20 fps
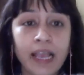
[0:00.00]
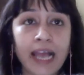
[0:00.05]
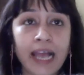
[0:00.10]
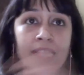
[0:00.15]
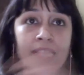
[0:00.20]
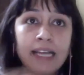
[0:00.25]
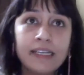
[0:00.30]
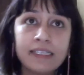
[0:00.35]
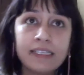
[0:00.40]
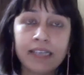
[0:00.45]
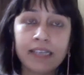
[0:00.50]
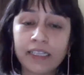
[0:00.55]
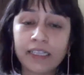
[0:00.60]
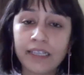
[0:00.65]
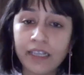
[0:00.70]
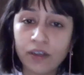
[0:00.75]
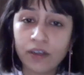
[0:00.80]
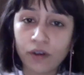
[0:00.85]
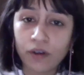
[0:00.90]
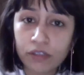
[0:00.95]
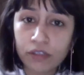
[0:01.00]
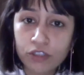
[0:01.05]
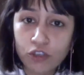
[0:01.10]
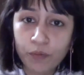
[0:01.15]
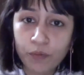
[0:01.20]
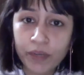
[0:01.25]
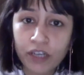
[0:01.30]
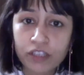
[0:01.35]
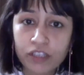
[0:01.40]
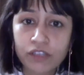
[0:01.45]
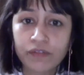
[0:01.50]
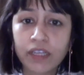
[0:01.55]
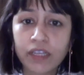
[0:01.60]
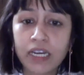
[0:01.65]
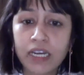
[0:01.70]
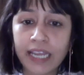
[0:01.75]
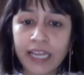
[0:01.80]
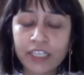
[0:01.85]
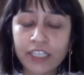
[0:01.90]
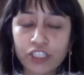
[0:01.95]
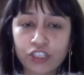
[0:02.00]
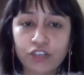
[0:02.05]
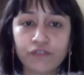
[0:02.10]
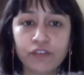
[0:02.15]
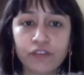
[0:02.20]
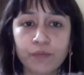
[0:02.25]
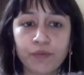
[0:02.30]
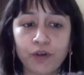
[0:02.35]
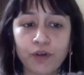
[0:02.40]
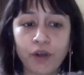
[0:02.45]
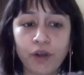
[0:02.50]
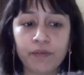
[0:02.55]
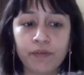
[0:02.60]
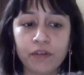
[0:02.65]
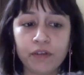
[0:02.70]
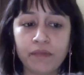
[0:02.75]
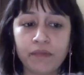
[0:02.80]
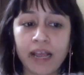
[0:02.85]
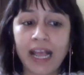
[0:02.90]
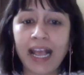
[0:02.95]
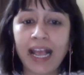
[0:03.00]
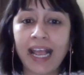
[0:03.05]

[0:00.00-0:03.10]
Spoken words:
And that is, I think, also because of the nature of the problem